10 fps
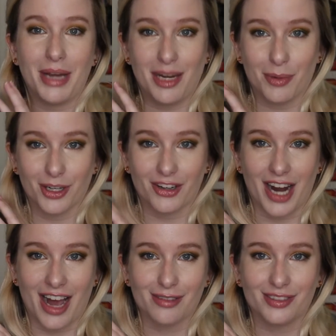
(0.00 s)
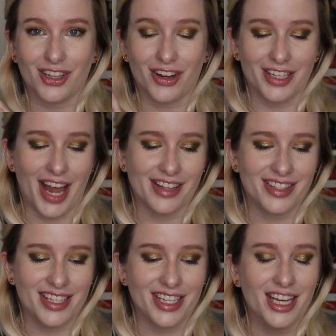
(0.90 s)
Papercraft on
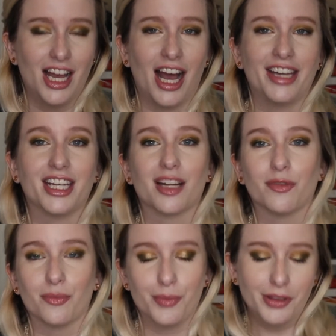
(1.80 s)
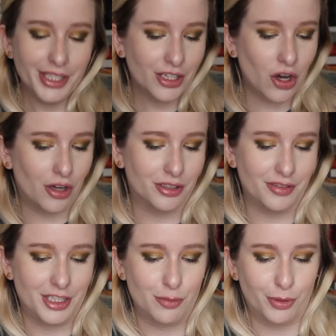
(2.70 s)
Etsy. And again, I will link all of
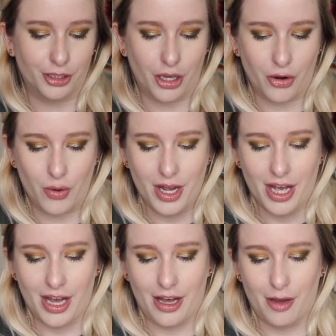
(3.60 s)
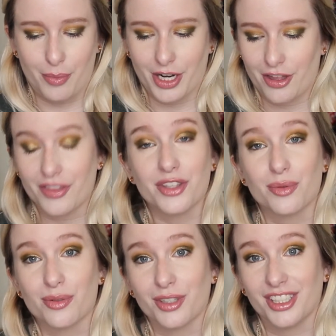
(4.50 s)
these below. But I thought this
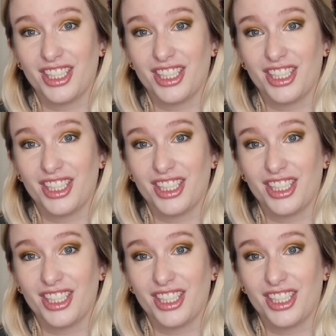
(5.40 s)
was really